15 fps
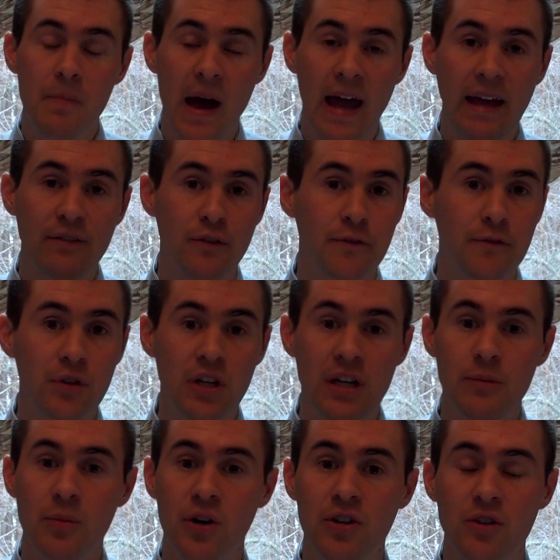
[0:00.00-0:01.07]
I have a free
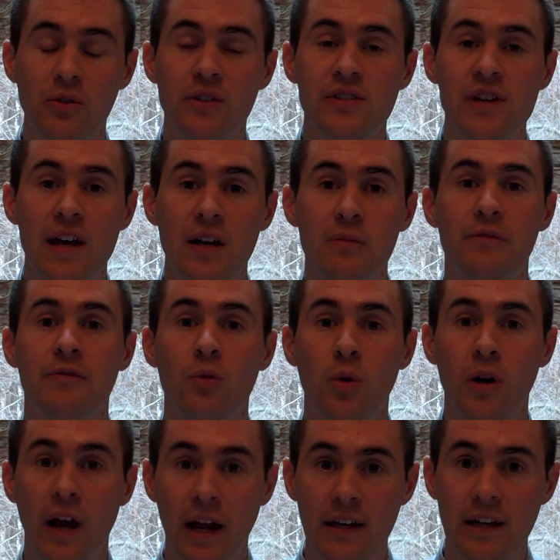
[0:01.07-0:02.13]
ebook you can sign up
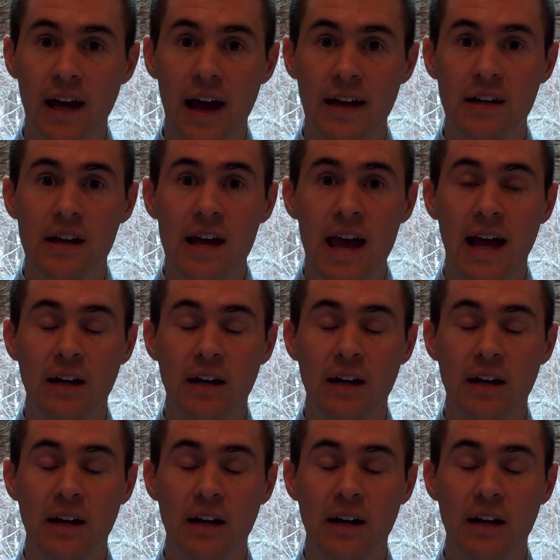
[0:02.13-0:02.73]
for and get,